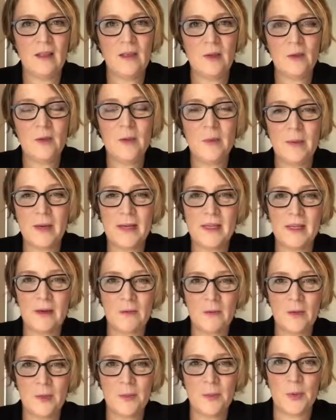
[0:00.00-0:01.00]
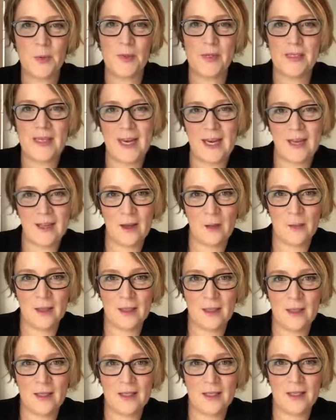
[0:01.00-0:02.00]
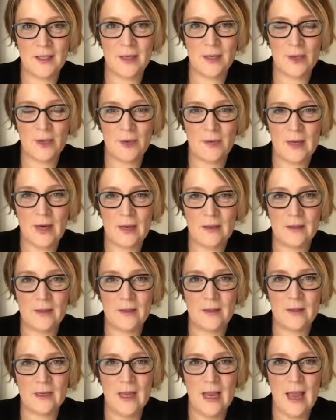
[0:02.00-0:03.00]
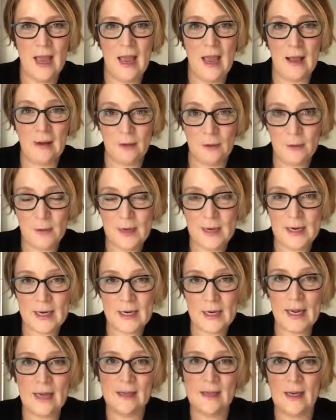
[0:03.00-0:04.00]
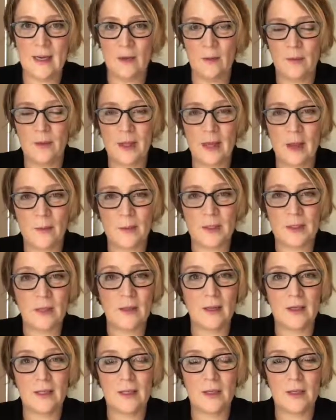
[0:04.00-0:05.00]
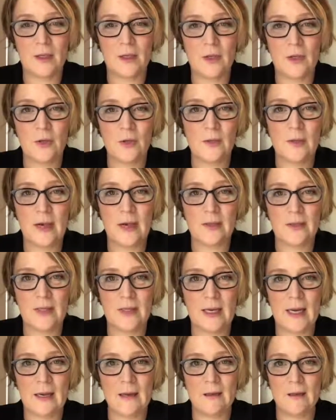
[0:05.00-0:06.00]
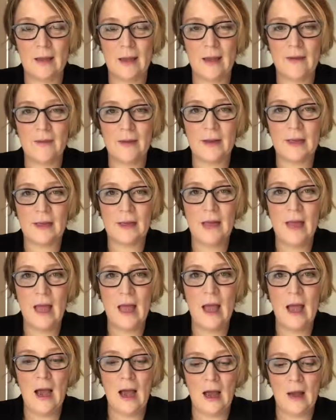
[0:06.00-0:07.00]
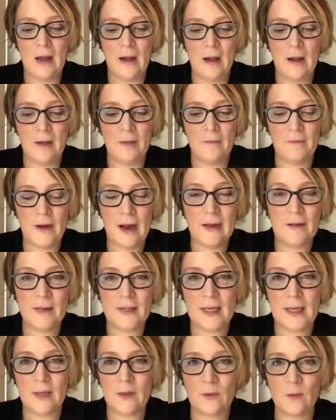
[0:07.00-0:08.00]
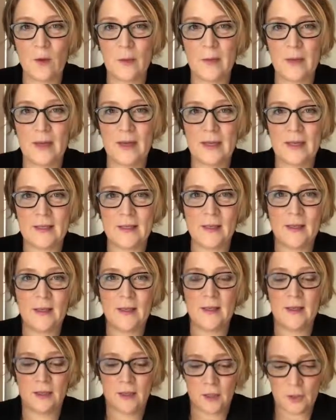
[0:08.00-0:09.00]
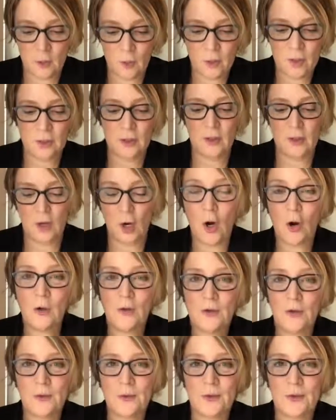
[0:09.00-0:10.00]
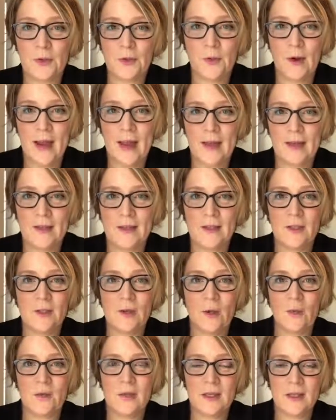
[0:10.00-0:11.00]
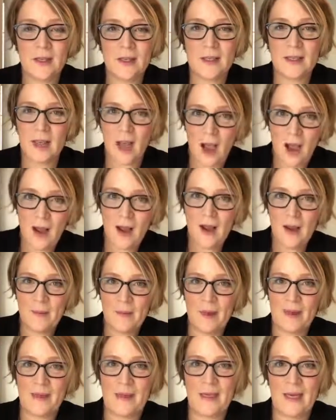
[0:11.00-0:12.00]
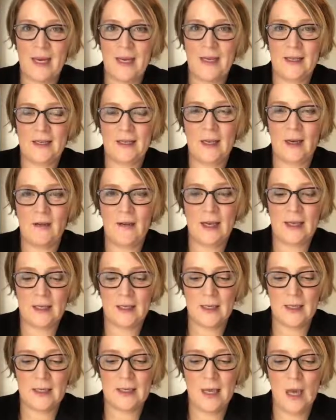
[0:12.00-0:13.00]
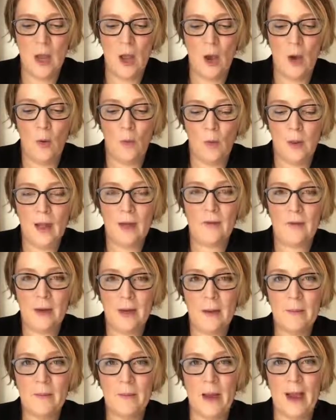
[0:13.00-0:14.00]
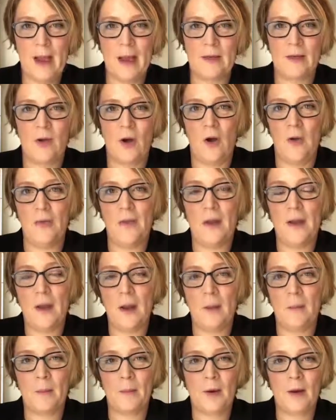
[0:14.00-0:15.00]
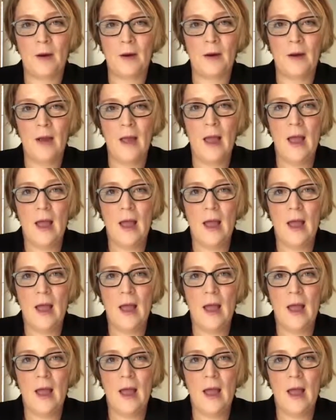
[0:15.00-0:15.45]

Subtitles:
there's a big difference between data that was collected in 2003 and data that was collected in 2011. Violence against women is a social and cultural trend, and so the time that the data is collected will have an impact on the number.